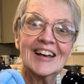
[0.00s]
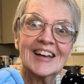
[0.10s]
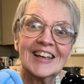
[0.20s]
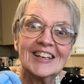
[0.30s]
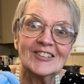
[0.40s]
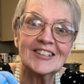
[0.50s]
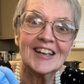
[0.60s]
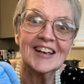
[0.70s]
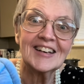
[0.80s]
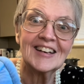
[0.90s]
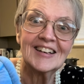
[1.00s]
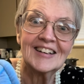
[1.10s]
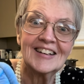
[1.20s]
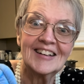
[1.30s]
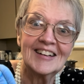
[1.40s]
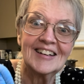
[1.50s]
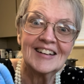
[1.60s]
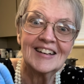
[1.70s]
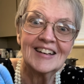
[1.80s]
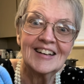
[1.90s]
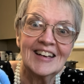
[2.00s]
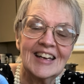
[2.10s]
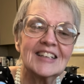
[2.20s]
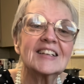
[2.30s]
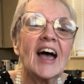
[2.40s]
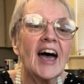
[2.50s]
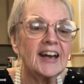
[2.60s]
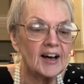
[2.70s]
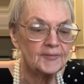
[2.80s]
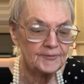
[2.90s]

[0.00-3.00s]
Can you see it? It's kind of